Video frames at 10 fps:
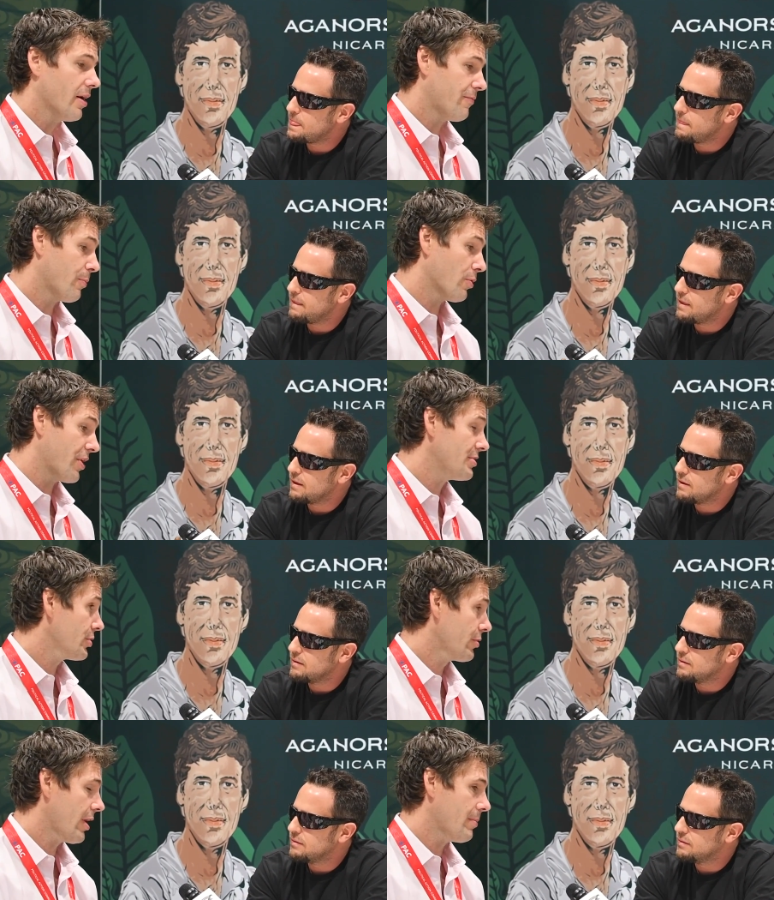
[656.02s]
Speaker 1: uh, for both
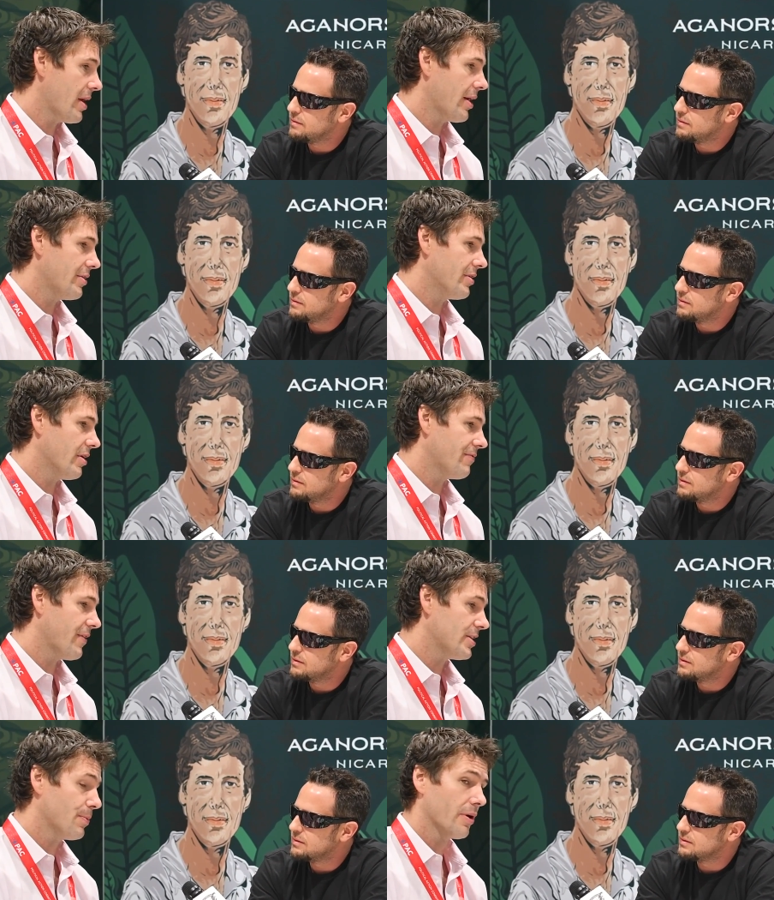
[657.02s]
Instagram and uh,
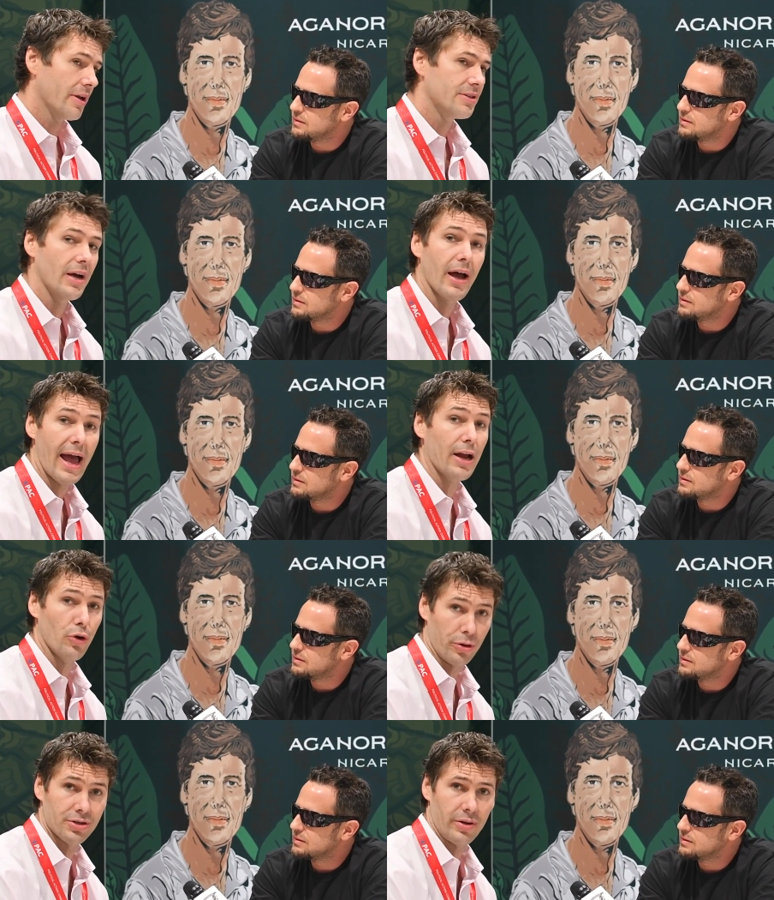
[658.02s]
Facebook, it's uh,
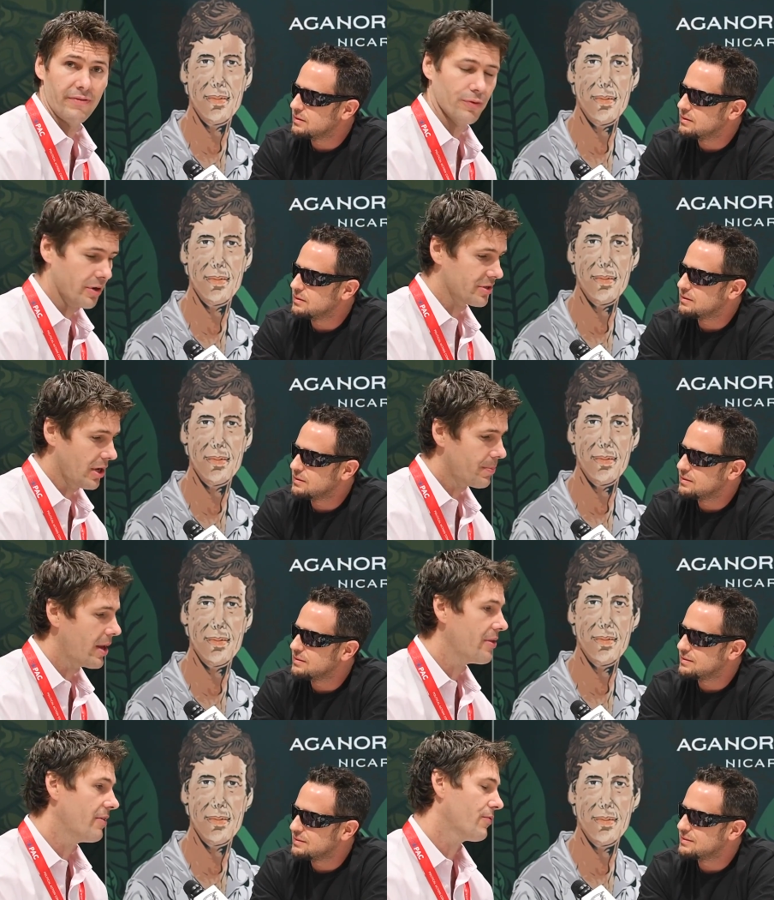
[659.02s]
Aganorsa Leaf. Look us up,
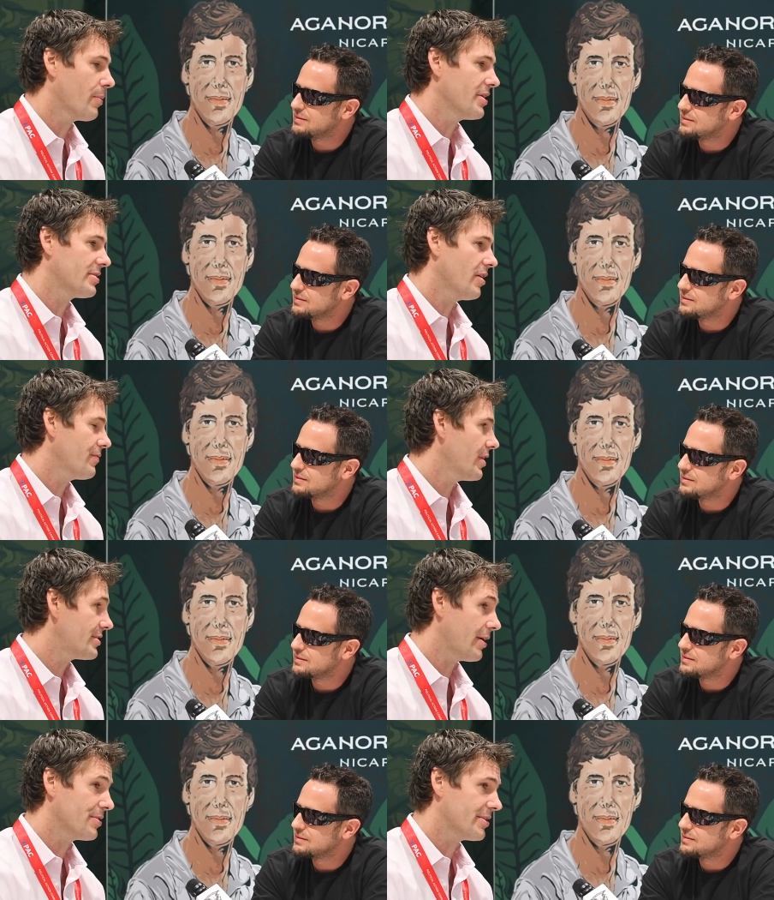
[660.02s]
and then for myself, uh,
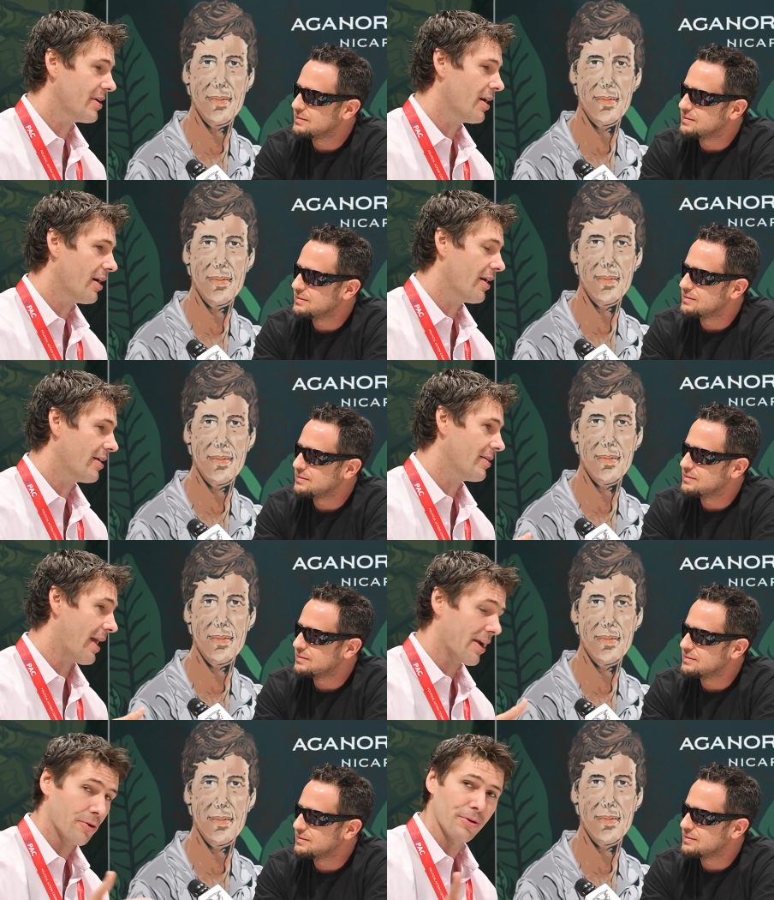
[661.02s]
Terence uh,
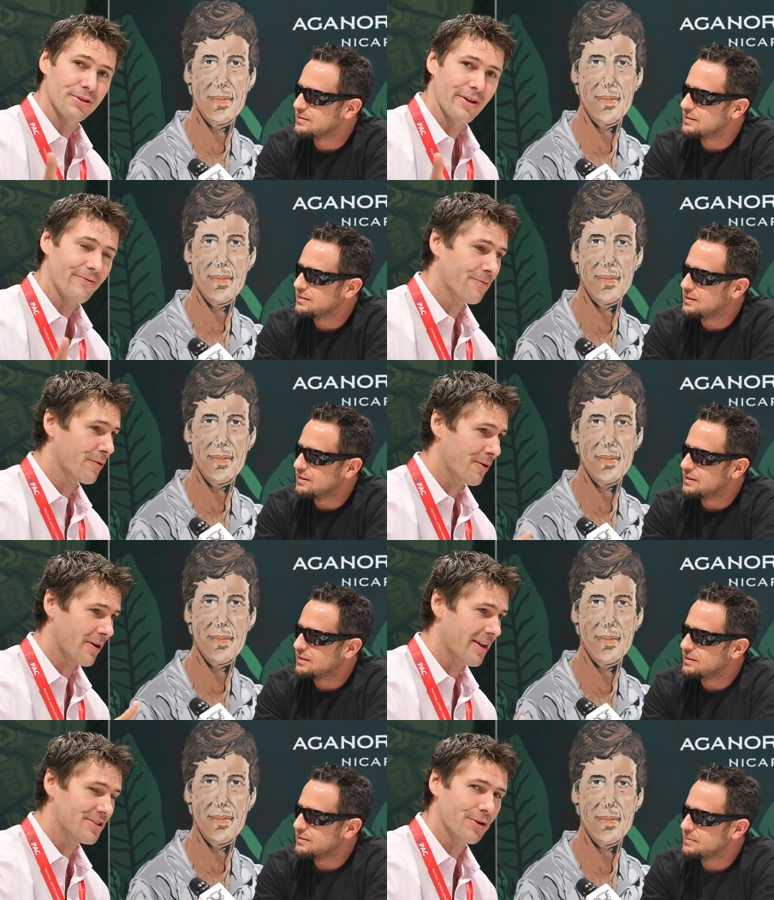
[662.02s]
Aganorsa Leaf for uh,
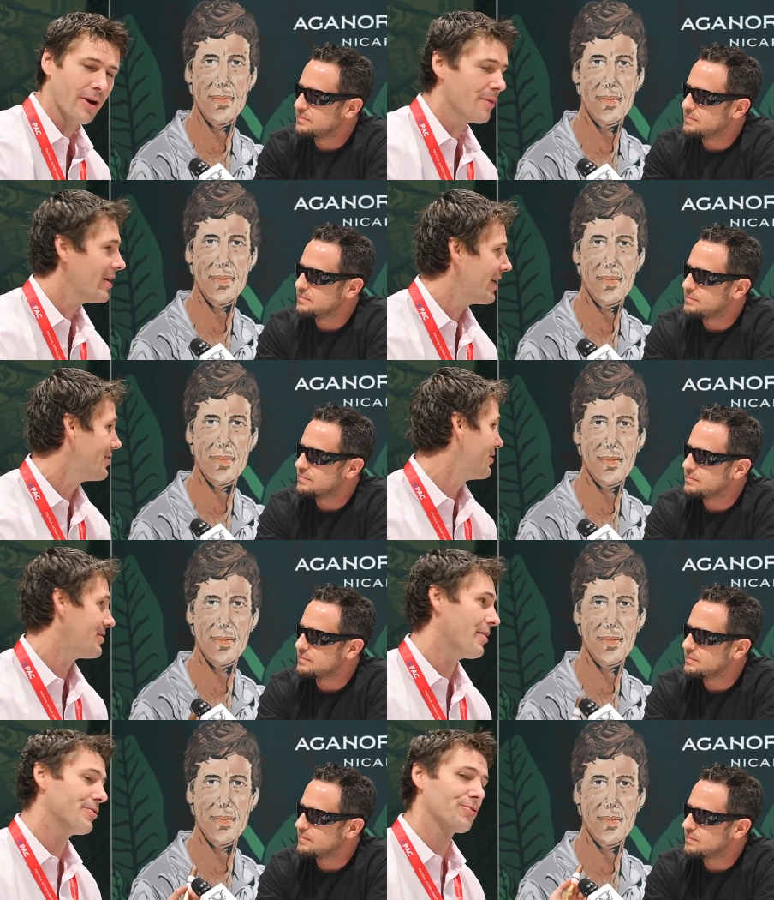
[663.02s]
Instagram, and then Terence